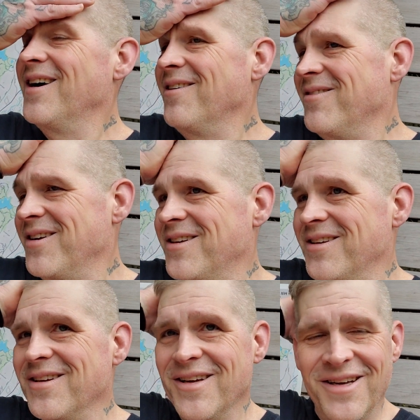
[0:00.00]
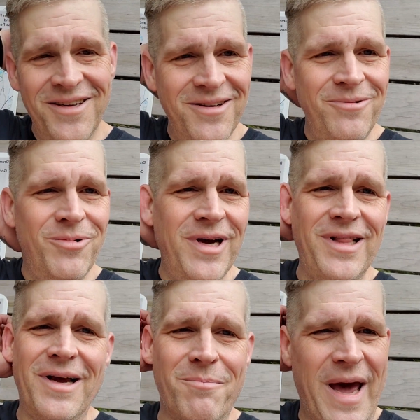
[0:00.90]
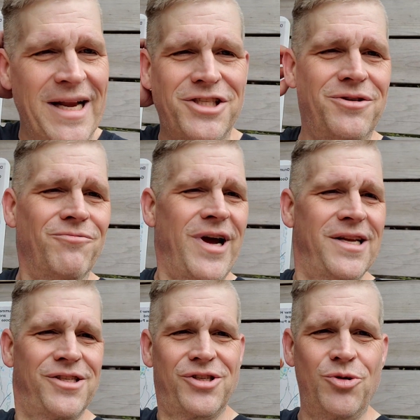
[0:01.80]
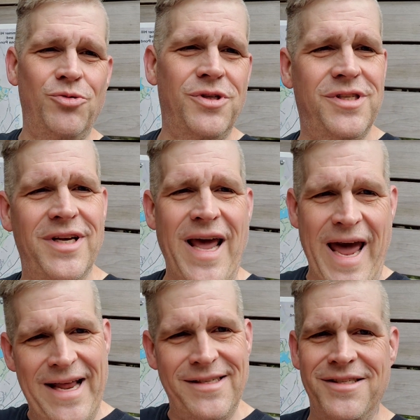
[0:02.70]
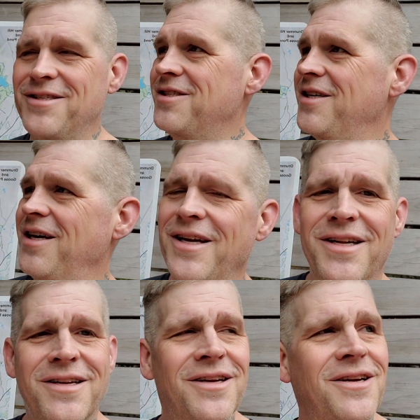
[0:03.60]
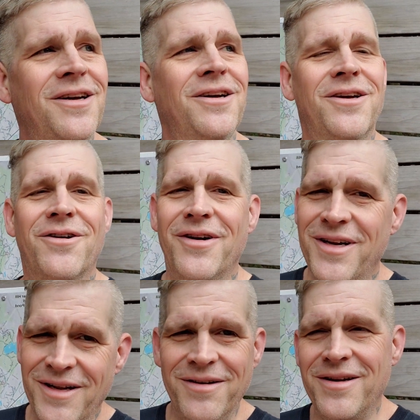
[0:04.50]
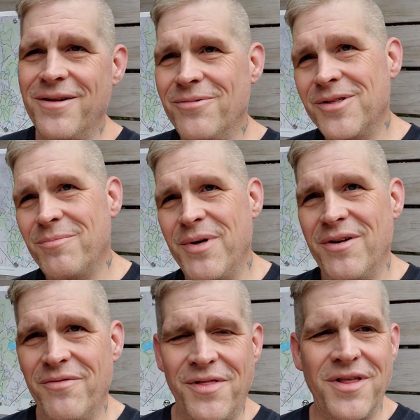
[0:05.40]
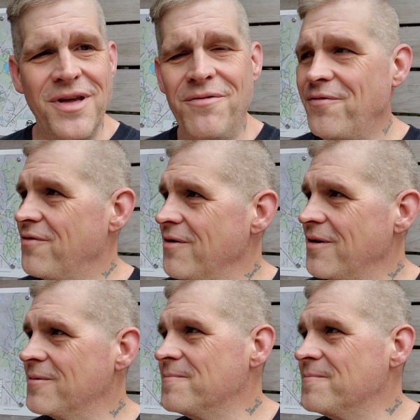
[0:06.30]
I mean, he'd wear like matching red suits and hats and shit, and he was a bit of a thief.